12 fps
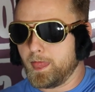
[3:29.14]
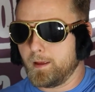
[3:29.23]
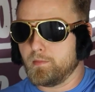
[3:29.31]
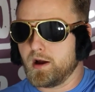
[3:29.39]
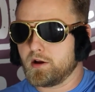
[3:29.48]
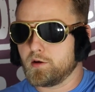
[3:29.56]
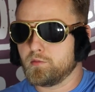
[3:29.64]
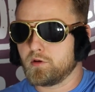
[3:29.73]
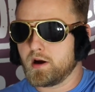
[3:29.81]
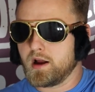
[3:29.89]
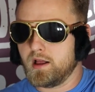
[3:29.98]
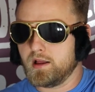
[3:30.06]
Michael
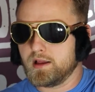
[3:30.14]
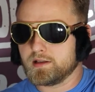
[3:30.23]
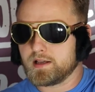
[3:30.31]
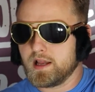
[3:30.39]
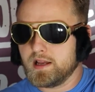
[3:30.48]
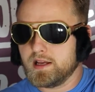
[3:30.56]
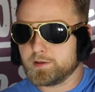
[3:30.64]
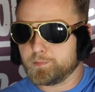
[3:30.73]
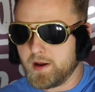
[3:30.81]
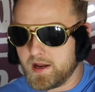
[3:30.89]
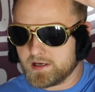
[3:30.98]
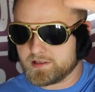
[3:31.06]
Morales. He's
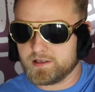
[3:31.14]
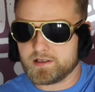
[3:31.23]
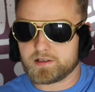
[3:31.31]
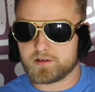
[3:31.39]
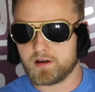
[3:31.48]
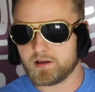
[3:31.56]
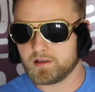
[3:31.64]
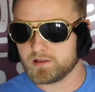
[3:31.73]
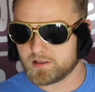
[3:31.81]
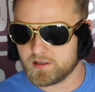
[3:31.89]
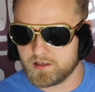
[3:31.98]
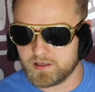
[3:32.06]
patient. His
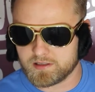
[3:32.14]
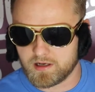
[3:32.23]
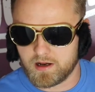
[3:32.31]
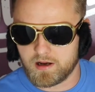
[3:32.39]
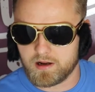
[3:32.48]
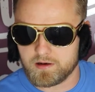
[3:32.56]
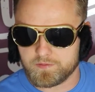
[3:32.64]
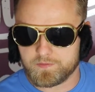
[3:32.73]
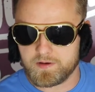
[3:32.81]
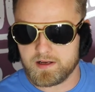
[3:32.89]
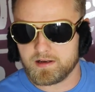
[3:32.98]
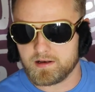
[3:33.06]
striking's good. He's
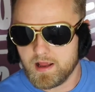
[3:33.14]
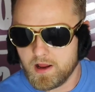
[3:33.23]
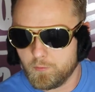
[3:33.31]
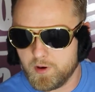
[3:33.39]
undefeated.